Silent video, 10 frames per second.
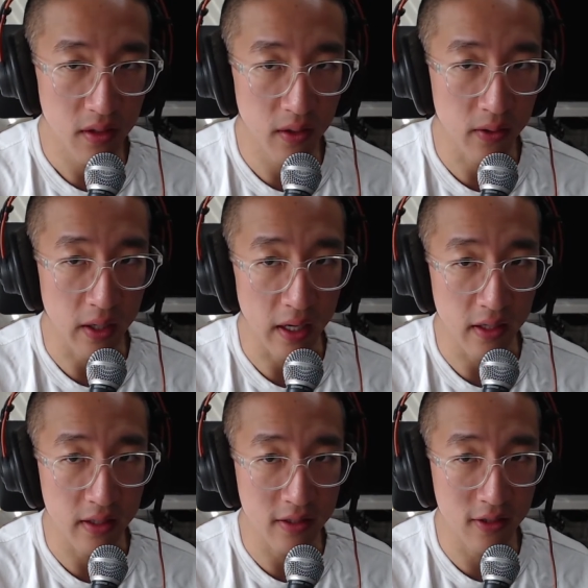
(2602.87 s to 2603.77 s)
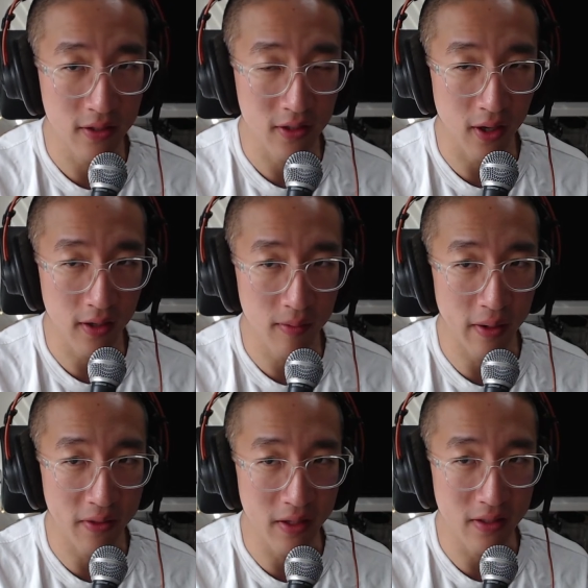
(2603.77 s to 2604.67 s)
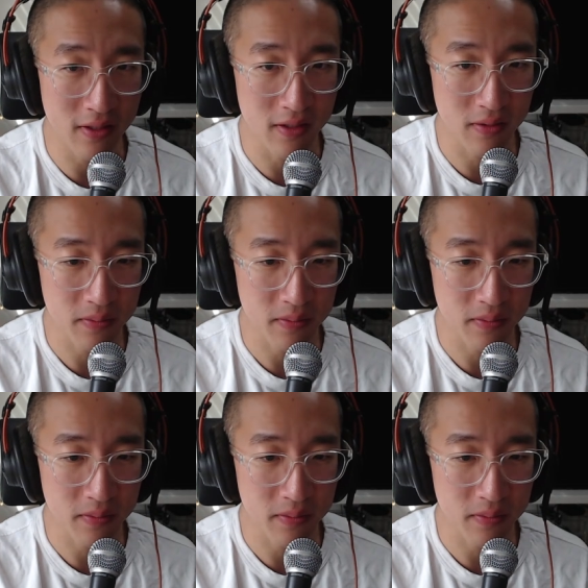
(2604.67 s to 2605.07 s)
Okay, let's just talk about this.